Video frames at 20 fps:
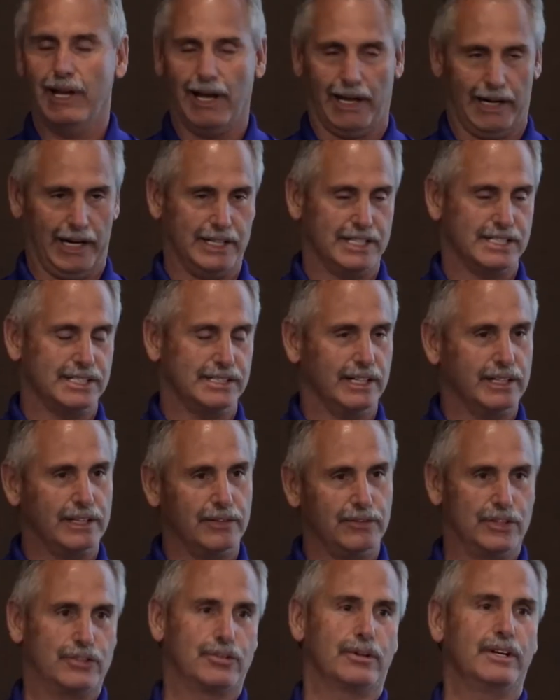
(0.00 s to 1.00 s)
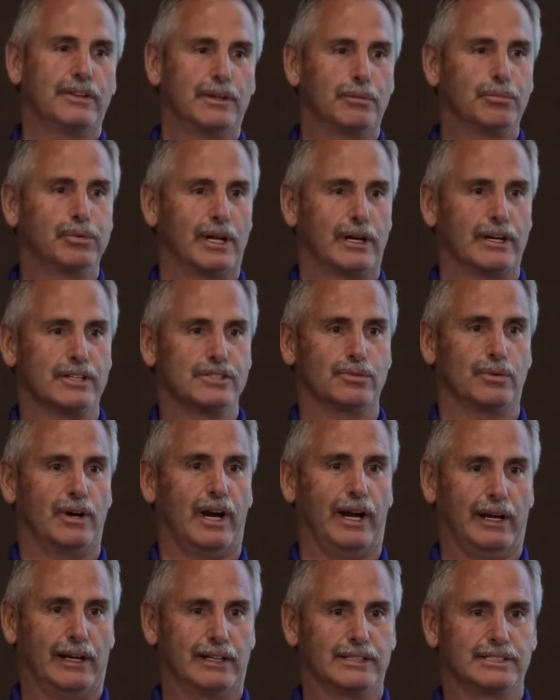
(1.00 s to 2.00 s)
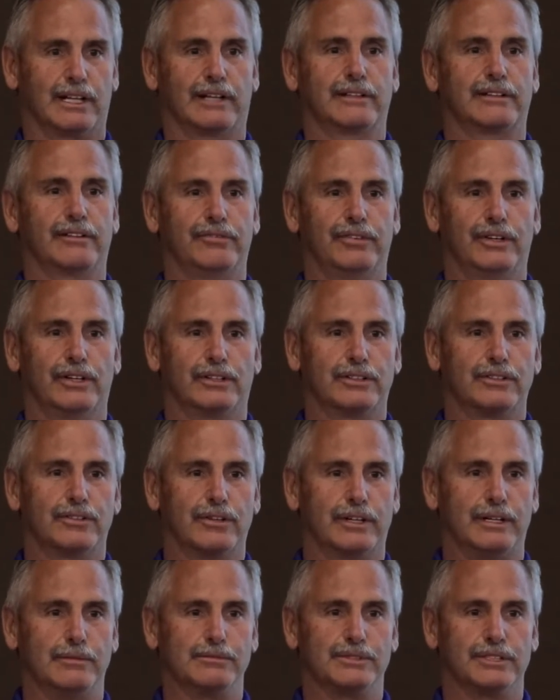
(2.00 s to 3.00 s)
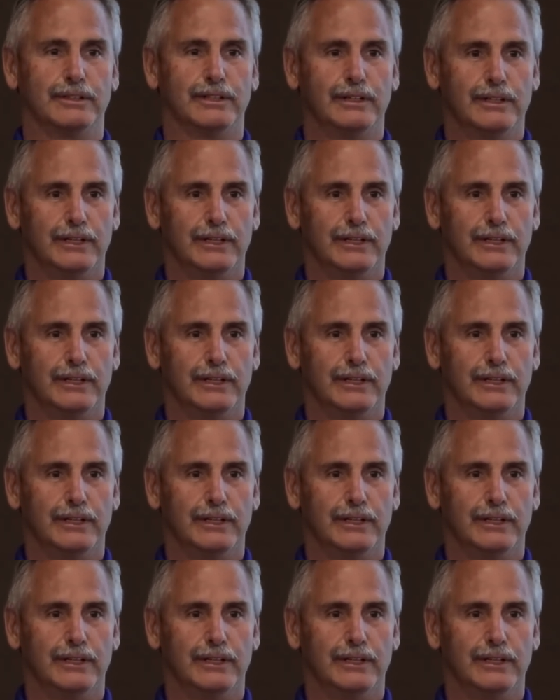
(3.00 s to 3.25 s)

And I just think if you treat the players right, it's like the Field of Dreams.